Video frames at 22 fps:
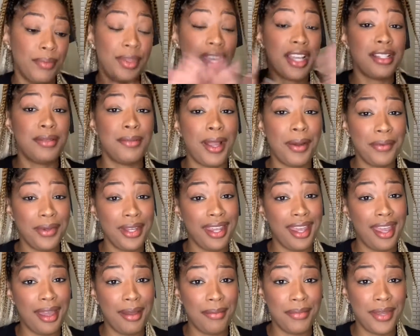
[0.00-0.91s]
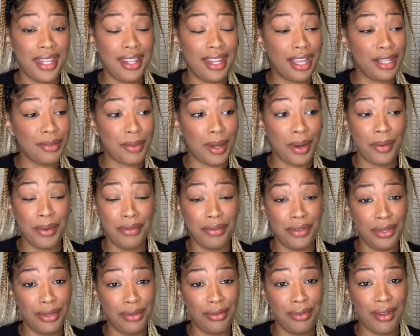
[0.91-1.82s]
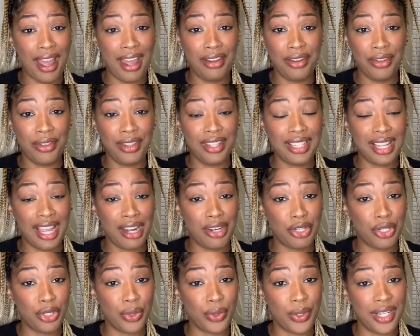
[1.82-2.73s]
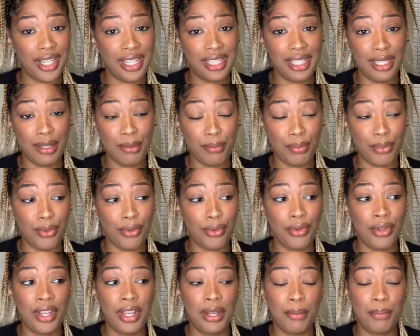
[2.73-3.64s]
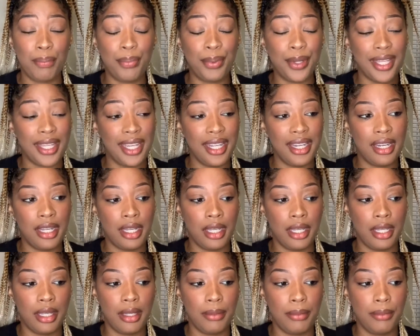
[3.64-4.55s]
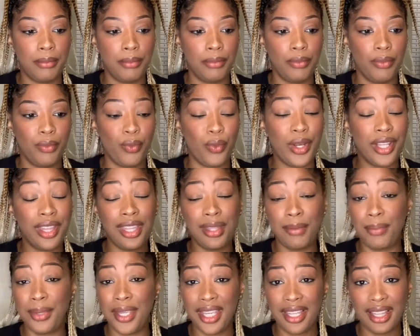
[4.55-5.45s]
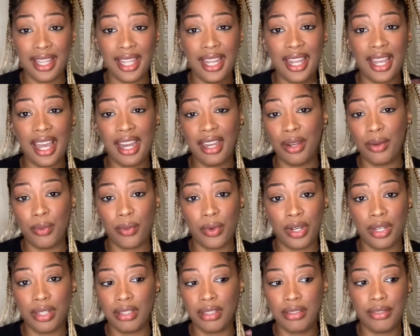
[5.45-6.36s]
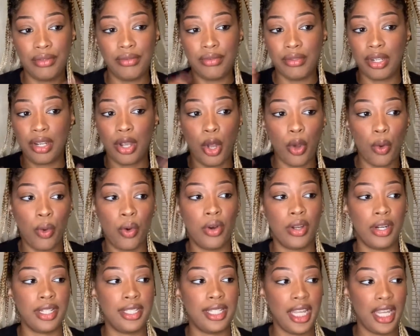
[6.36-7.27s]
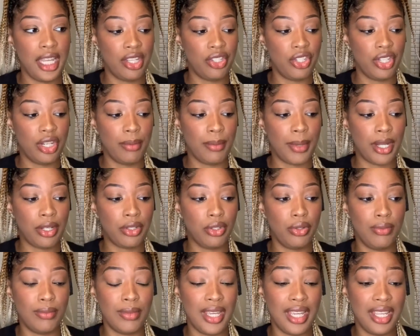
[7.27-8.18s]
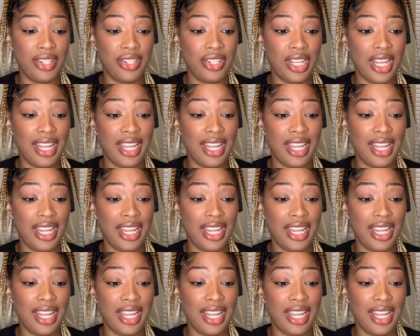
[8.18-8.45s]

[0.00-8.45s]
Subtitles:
That's my recap and that's my review. I know that's kind of short and simple, but with it being late, I didn't want to go on a tangent about too much.